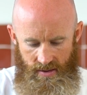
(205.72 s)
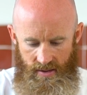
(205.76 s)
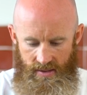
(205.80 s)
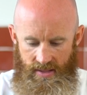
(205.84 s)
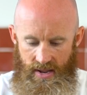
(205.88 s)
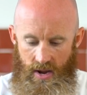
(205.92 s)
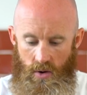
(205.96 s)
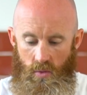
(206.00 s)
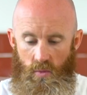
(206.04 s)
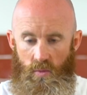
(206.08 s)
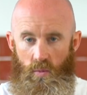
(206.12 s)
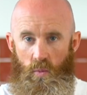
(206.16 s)

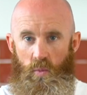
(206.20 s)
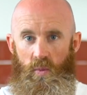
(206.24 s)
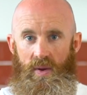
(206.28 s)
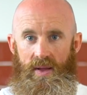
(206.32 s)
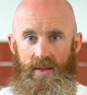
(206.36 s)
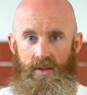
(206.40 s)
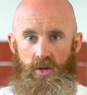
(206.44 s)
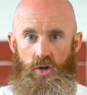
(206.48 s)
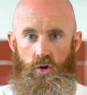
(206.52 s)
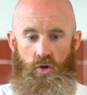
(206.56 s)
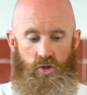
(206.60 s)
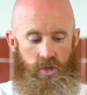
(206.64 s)
now,
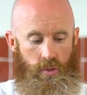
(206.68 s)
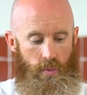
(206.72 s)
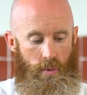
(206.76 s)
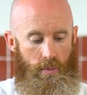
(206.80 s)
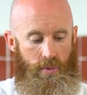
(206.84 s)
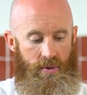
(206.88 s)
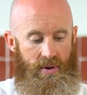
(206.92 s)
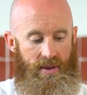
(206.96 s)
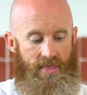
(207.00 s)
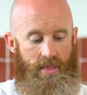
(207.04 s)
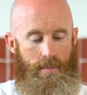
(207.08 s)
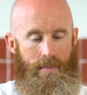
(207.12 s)
usually we
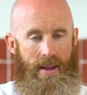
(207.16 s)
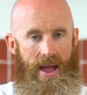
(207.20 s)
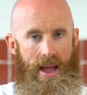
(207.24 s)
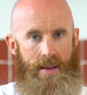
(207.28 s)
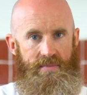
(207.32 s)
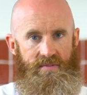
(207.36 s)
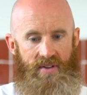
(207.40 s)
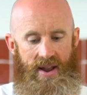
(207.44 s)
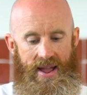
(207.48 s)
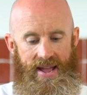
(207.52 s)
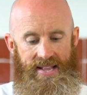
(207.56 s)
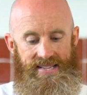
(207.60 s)
put it on the
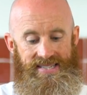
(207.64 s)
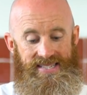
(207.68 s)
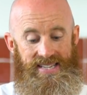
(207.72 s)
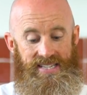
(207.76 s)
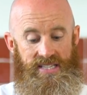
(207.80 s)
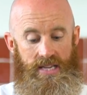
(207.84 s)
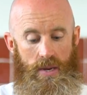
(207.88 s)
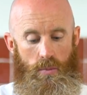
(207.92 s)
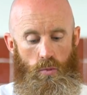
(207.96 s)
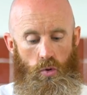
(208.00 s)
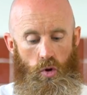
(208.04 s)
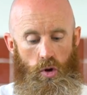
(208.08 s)
palm of our hands.
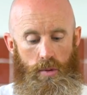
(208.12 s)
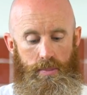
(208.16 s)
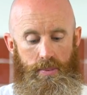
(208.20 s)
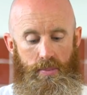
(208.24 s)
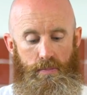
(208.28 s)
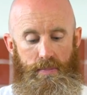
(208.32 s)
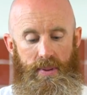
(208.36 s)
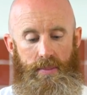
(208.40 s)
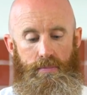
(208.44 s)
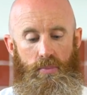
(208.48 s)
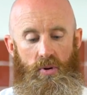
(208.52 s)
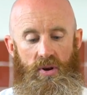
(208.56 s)
This time we're going to
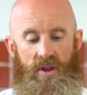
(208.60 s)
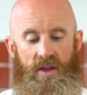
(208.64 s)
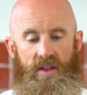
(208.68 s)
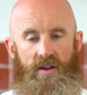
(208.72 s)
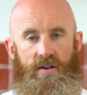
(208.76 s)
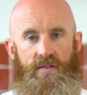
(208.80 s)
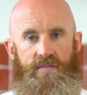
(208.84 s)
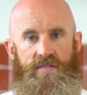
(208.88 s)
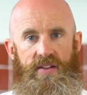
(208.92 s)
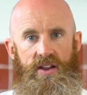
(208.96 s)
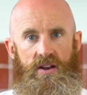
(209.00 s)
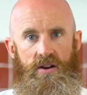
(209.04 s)
be putting on
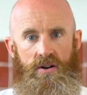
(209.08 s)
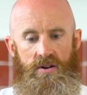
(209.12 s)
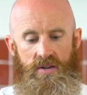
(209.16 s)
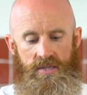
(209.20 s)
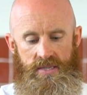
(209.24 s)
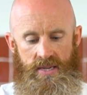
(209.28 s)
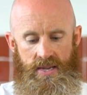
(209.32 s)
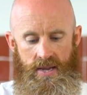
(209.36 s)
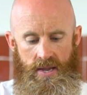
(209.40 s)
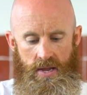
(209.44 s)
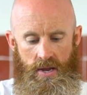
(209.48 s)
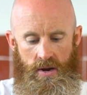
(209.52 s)
our
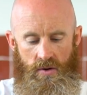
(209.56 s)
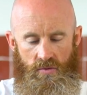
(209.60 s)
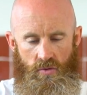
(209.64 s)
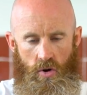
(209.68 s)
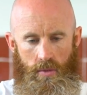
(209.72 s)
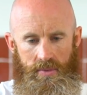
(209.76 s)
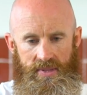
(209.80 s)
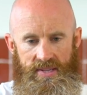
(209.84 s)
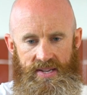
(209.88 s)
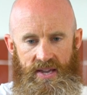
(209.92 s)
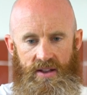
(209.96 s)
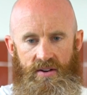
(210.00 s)
fingers,
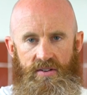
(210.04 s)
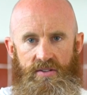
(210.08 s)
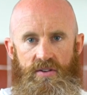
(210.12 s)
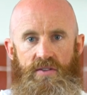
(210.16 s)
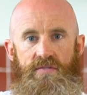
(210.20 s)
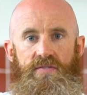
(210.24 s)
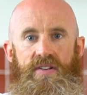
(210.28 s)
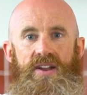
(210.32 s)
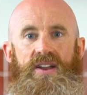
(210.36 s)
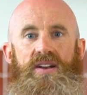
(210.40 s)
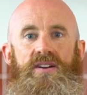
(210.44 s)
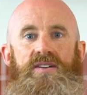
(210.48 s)
rub it together on your
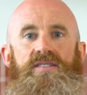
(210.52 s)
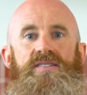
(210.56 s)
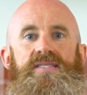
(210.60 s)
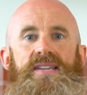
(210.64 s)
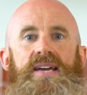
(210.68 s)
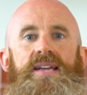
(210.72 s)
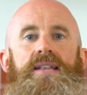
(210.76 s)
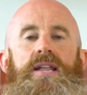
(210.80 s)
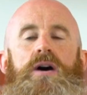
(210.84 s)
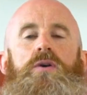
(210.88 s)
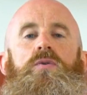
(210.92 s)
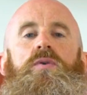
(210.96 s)
fingers,
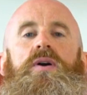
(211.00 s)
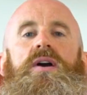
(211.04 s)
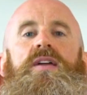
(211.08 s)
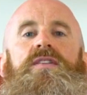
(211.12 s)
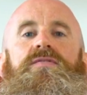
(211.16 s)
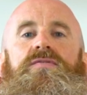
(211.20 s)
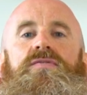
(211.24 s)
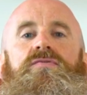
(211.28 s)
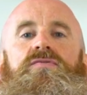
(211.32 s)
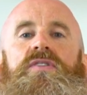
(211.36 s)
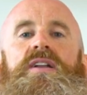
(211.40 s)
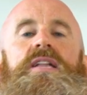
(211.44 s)
and now kind
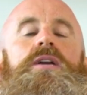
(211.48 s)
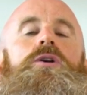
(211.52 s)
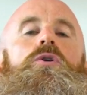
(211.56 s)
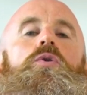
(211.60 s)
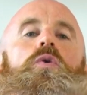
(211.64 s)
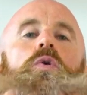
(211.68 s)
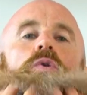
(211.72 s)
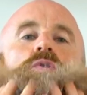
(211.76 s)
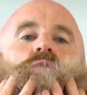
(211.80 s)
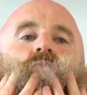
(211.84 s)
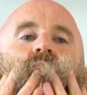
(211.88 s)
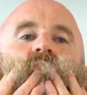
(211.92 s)
of really
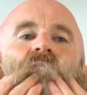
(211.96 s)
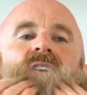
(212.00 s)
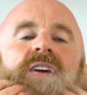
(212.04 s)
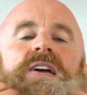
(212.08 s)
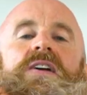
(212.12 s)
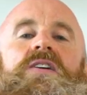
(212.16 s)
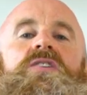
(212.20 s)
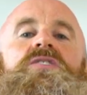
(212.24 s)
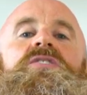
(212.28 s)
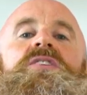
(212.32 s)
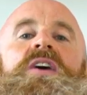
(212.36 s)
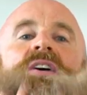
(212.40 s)
coat those
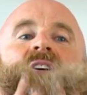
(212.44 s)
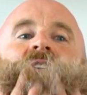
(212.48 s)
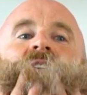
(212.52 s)
hairs